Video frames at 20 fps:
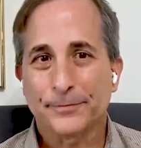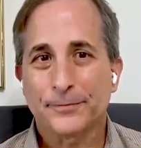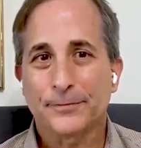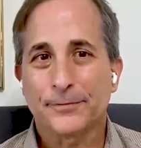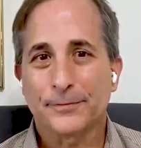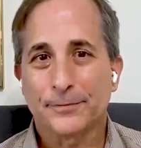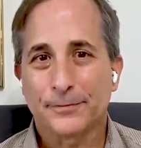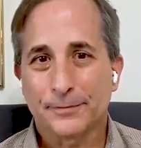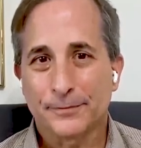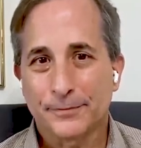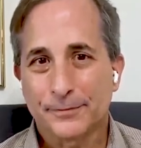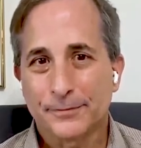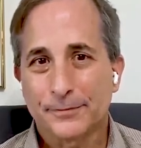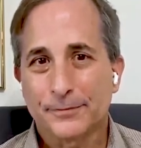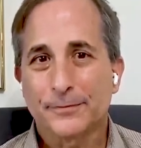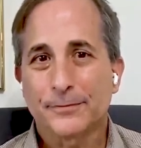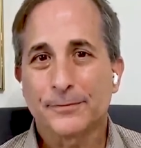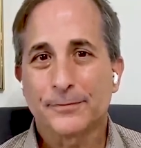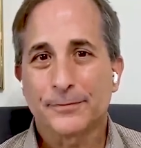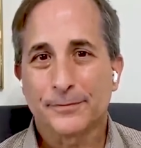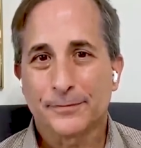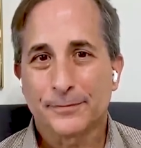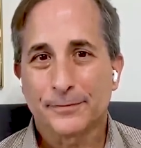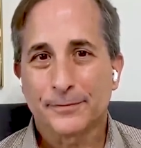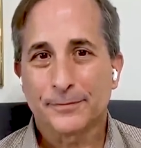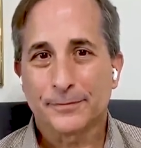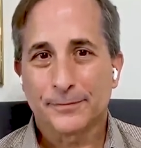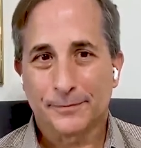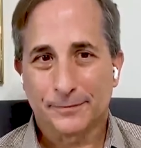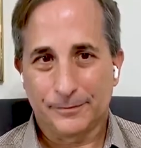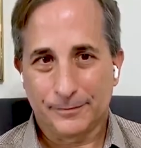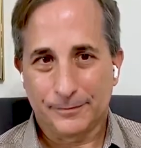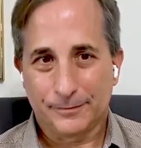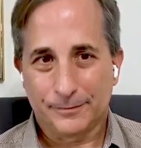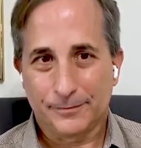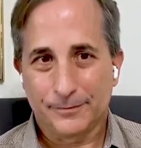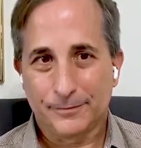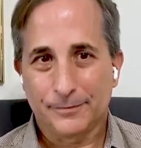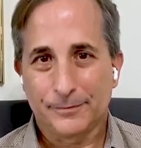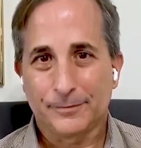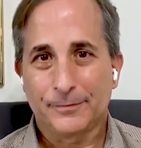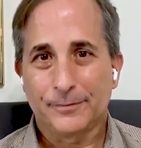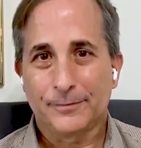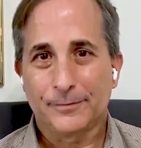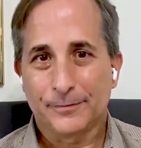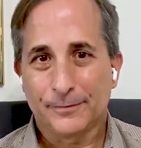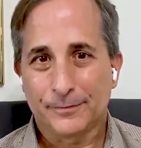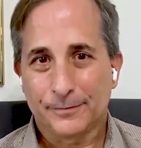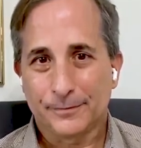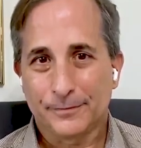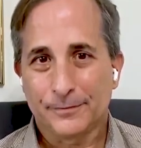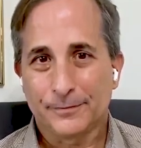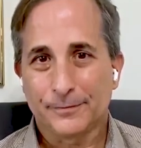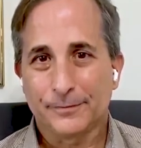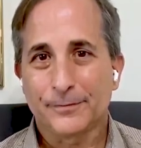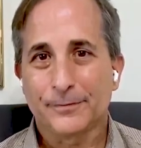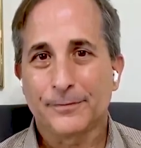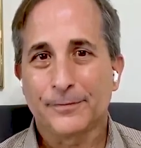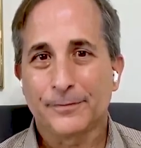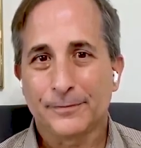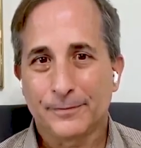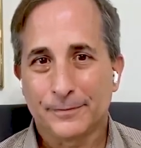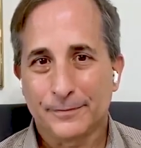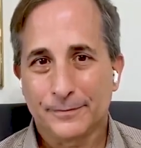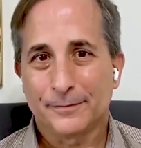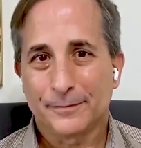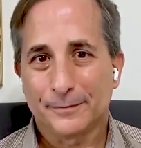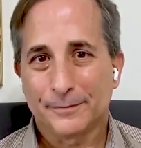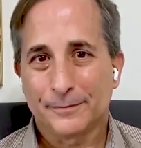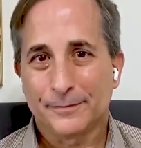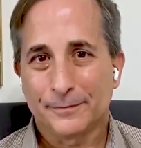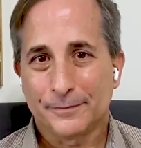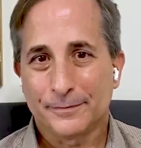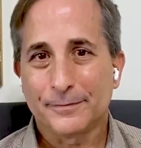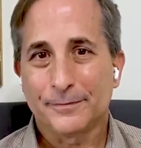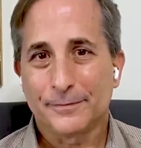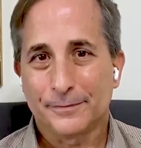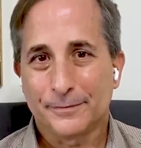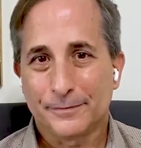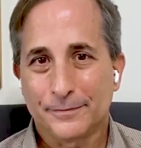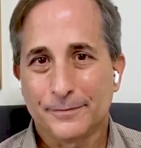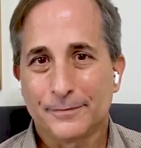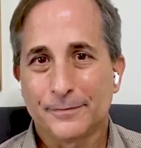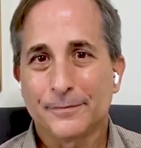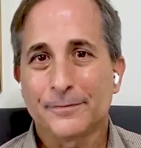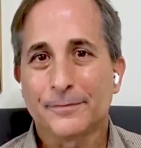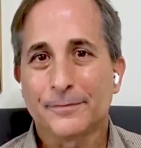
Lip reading: [no speech]